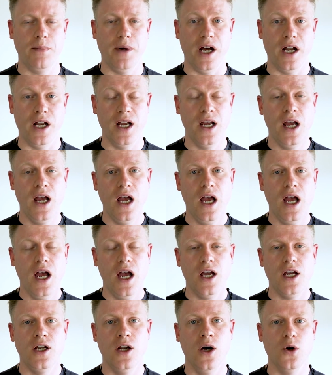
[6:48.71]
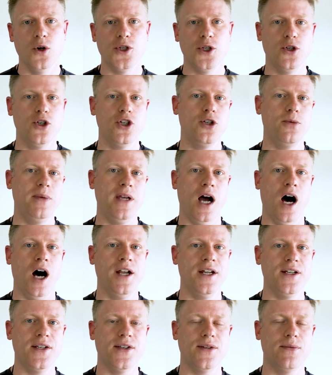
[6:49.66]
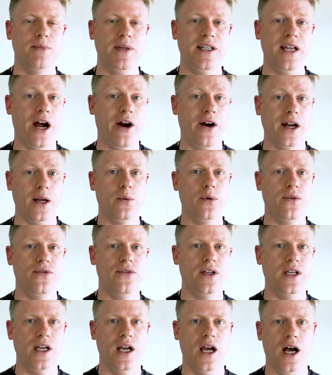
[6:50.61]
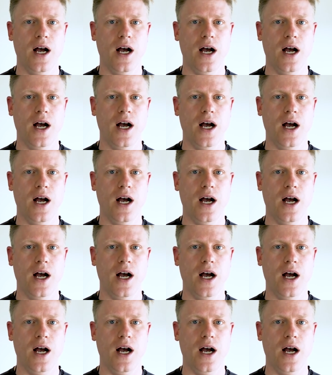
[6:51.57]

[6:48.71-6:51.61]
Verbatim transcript: But, you know, so just be honest, be direct with the,